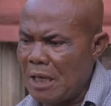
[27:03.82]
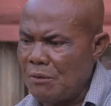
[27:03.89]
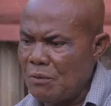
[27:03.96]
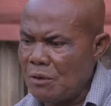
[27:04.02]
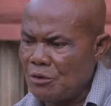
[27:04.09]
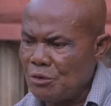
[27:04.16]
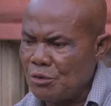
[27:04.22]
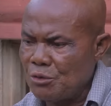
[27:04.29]
I
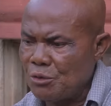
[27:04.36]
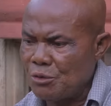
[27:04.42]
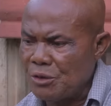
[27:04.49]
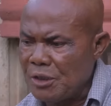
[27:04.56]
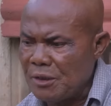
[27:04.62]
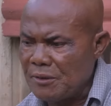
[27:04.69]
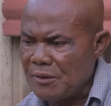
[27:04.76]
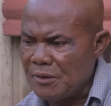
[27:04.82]
want you to
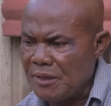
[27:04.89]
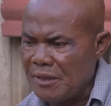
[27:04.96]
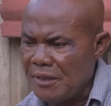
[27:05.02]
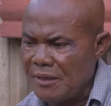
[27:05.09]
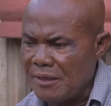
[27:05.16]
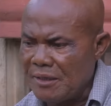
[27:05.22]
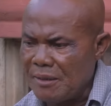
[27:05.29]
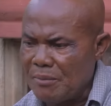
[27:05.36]
tell the
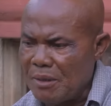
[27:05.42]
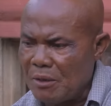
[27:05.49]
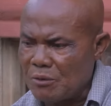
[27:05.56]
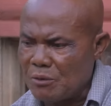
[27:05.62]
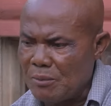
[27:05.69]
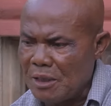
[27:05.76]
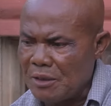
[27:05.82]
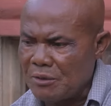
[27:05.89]
king
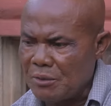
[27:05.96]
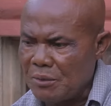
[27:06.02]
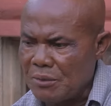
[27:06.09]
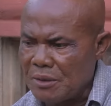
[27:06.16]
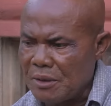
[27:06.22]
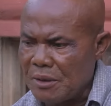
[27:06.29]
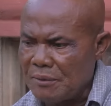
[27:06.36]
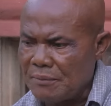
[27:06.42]
about my
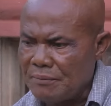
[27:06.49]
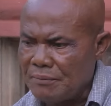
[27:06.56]
daughter.